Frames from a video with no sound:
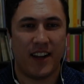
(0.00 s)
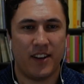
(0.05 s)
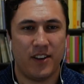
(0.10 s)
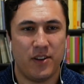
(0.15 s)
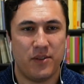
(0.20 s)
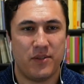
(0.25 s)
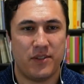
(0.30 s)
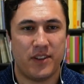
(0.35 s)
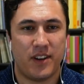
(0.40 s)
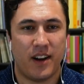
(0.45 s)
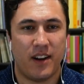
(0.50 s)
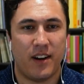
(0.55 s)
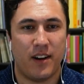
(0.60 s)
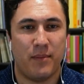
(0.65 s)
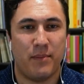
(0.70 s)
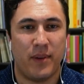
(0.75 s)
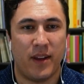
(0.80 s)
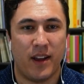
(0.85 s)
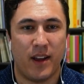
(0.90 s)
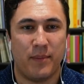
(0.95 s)
Can you
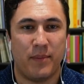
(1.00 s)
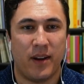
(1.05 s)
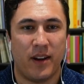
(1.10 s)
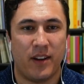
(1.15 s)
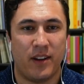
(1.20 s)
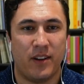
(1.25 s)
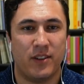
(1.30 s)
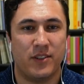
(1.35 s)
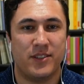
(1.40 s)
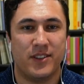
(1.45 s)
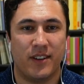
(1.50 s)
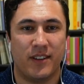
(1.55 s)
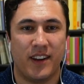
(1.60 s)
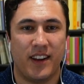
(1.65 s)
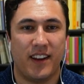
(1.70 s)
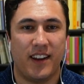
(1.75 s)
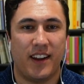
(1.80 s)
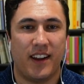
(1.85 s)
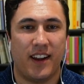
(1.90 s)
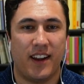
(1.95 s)
share a bit about your
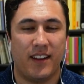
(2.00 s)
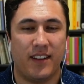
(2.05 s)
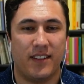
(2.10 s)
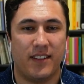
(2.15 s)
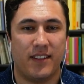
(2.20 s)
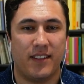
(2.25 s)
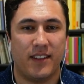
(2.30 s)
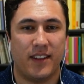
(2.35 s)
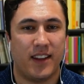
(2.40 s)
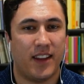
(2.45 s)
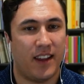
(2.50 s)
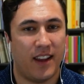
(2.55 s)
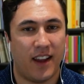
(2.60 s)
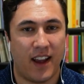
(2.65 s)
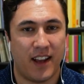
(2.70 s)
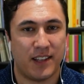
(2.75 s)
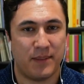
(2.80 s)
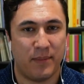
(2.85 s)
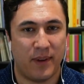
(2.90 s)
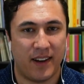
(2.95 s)
journey and the
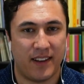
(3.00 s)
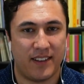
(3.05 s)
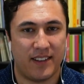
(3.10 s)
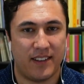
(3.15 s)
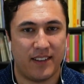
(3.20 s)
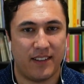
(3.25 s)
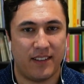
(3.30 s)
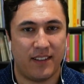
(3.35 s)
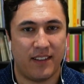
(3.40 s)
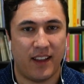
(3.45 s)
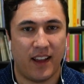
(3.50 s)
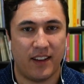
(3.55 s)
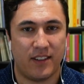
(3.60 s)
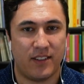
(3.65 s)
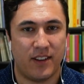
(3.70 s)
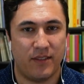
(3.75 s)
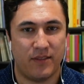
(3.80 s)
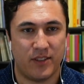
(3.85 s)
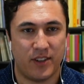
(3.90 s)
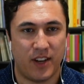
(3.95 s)
key aspects
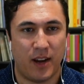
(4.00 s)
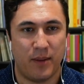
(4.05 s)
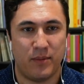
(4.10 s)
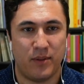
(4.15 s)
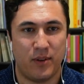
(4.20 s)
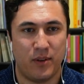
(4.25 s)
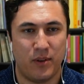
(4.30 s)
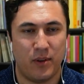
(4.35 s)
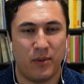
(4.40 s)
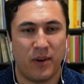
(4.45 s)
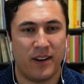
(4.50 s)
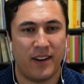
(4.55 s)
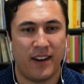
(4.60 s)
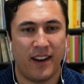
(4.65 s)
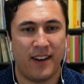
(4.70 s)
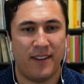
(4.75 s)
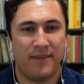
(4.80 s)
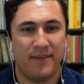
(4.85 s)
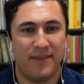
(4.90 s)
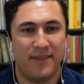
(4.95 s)
that have shaped who you
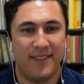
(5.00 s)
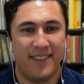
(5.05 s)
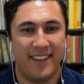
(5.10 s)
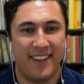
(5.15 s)
are today?